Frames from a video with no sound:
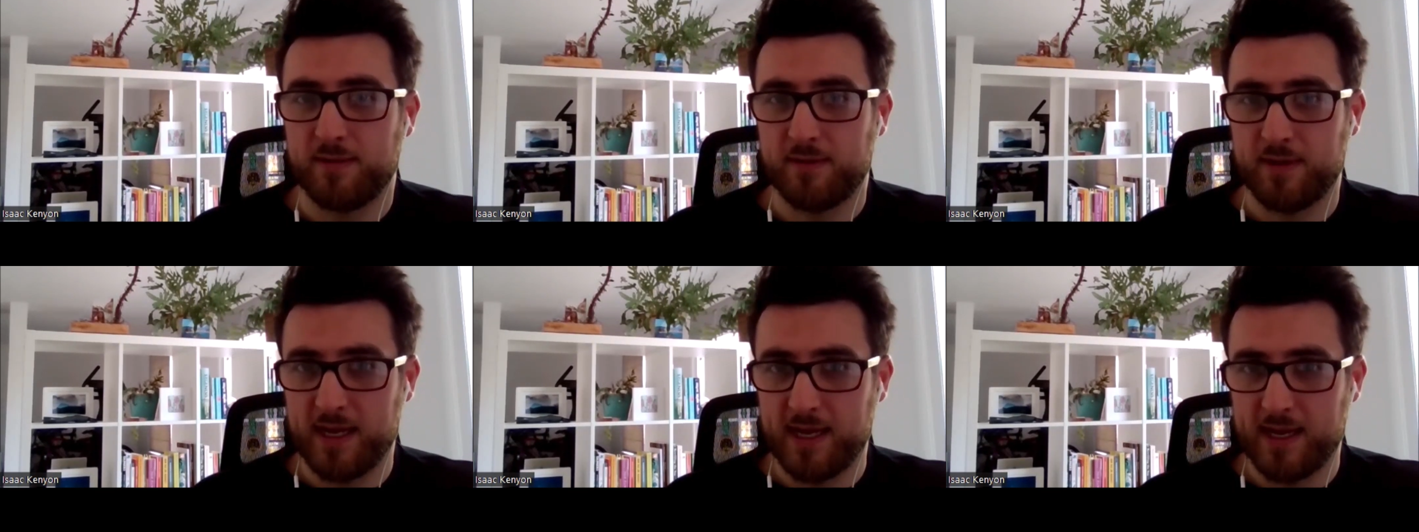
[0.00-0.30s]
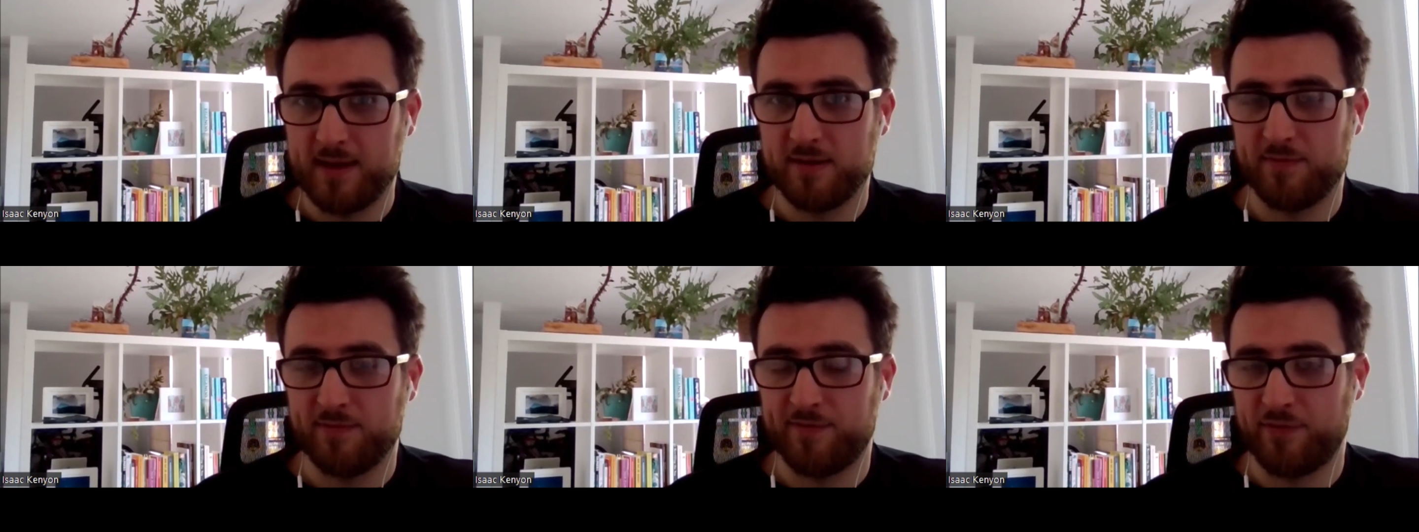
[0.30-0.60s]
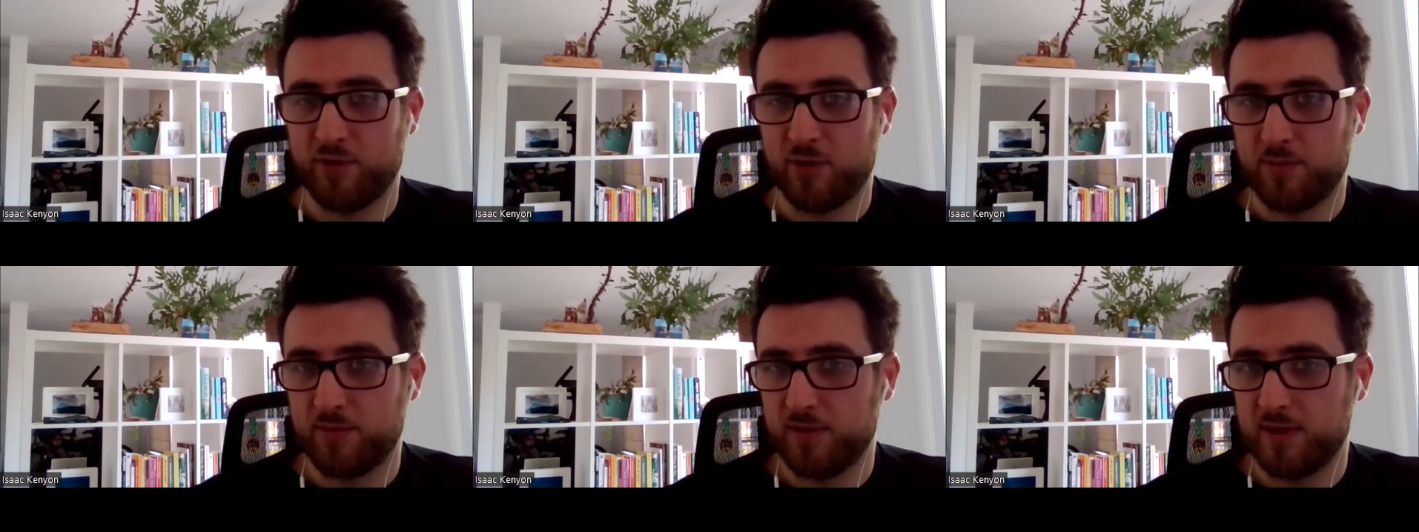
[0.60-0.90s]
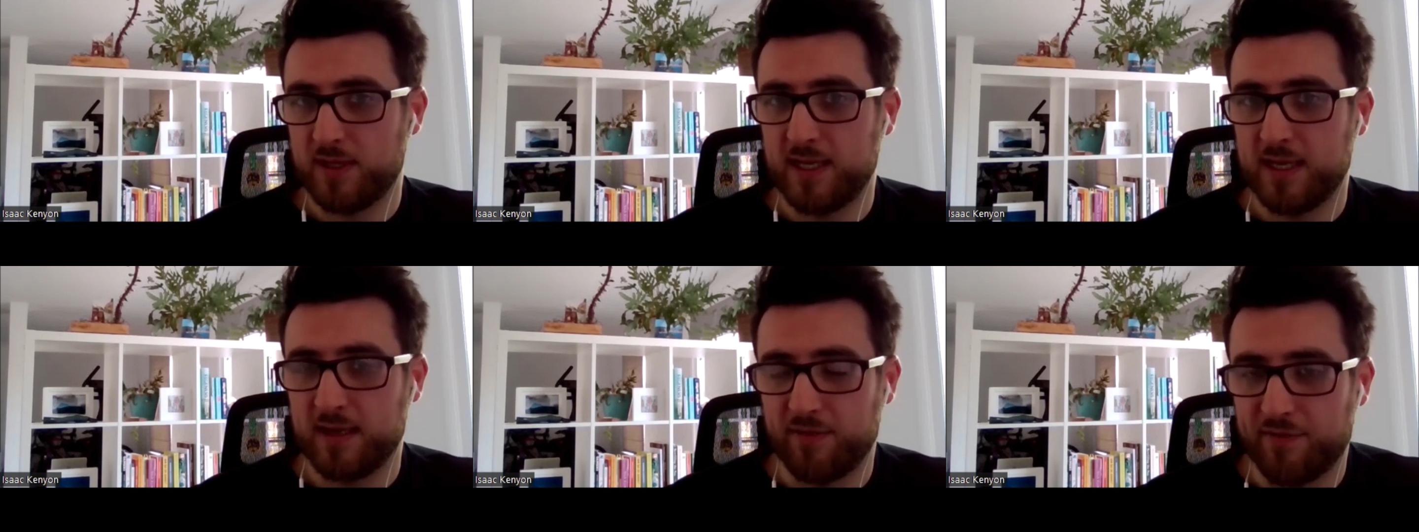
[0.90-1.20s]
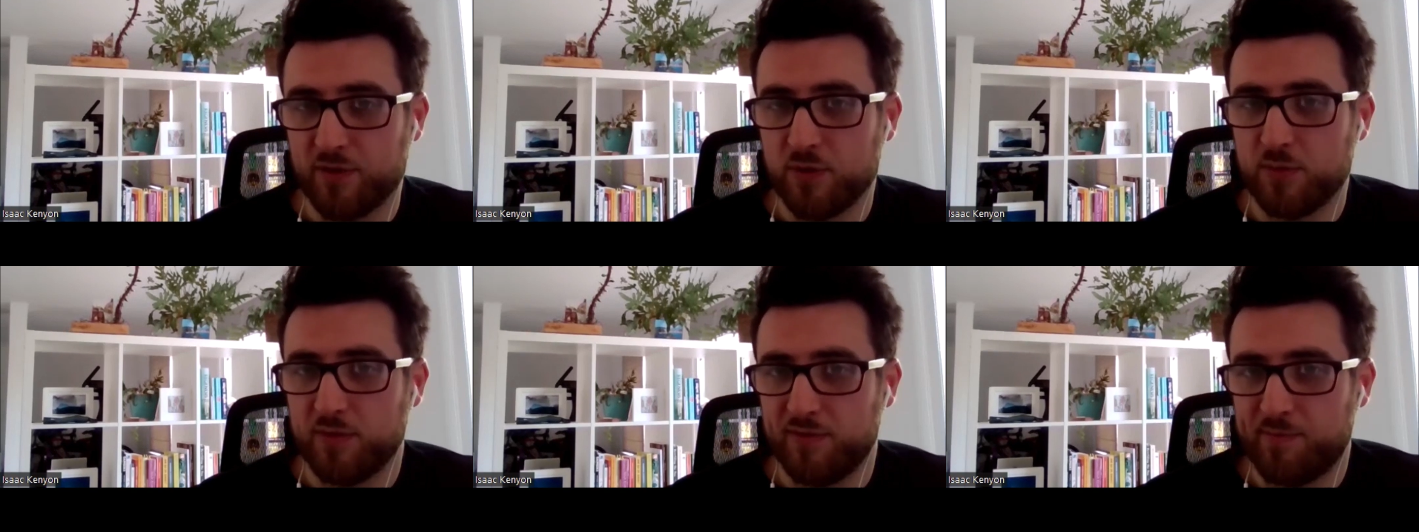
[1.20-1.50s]
in a
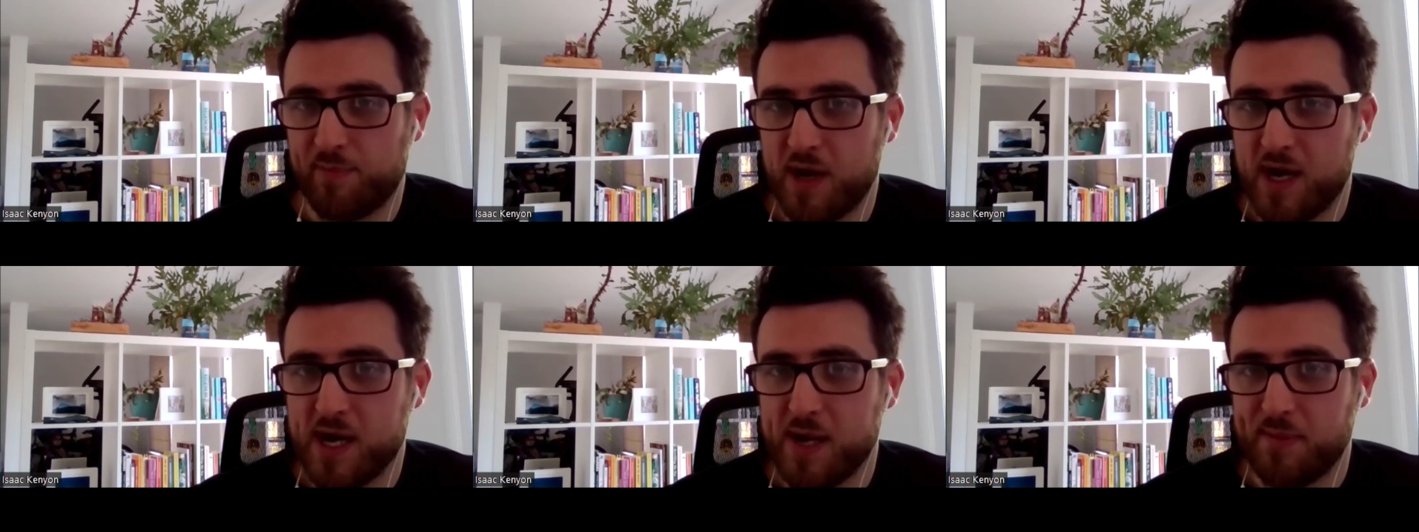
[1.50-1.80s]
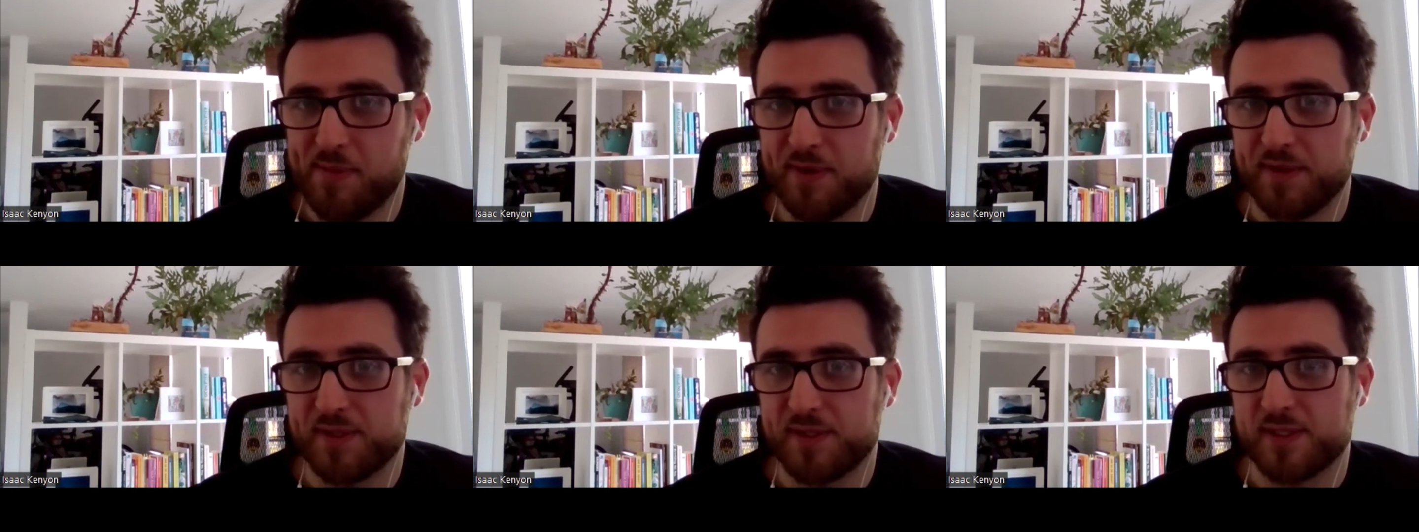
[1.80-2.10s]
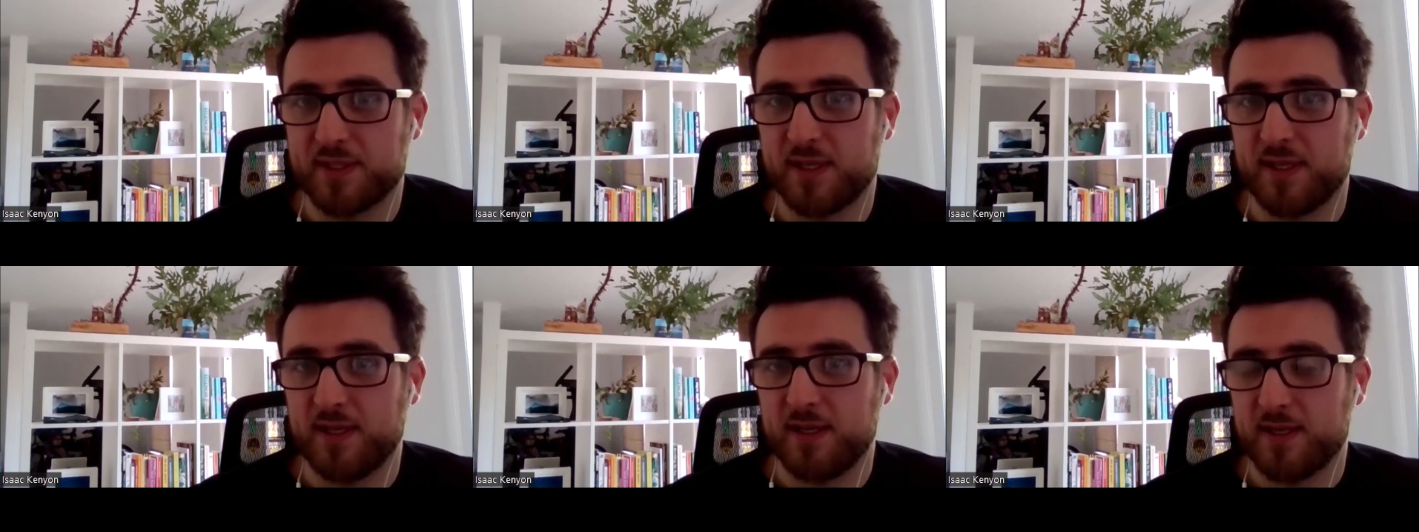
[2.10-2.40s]
form of purpose.